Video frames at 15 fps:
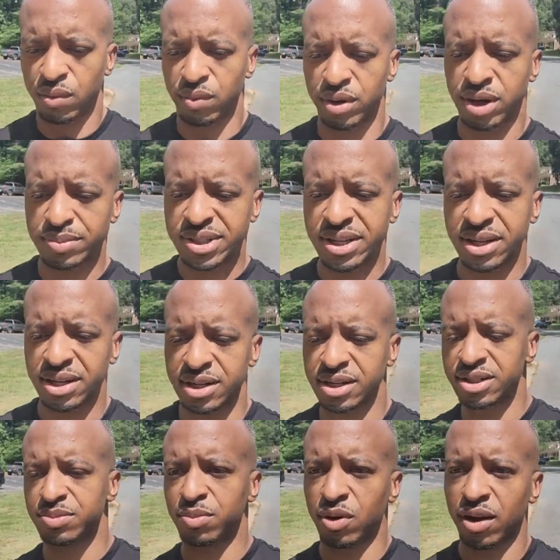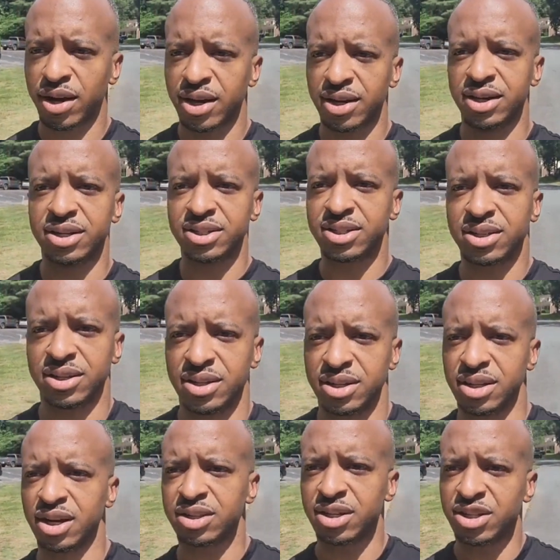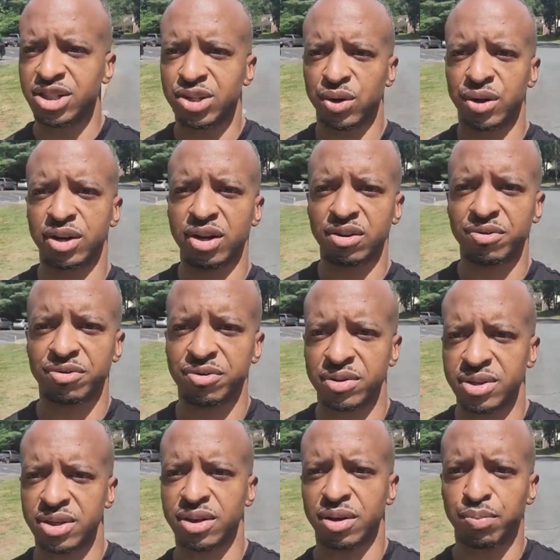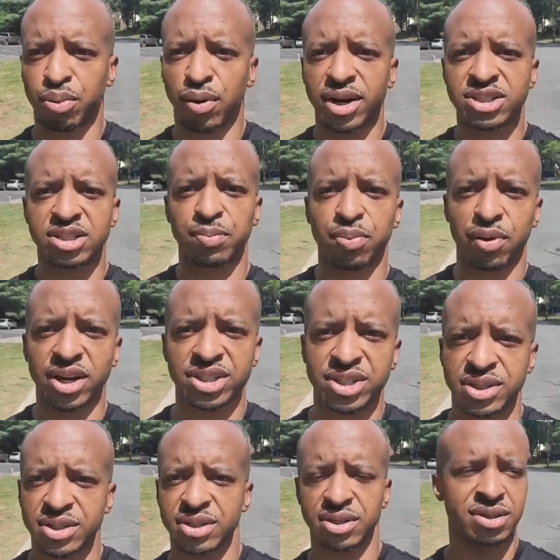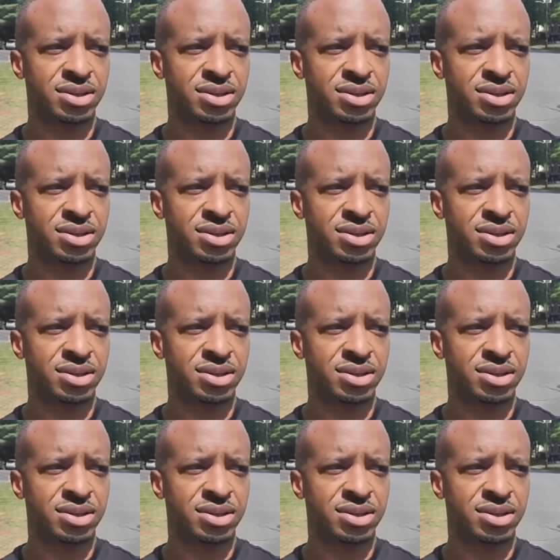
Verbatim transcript: What I'm seeing in this market is nothing short of price suppression.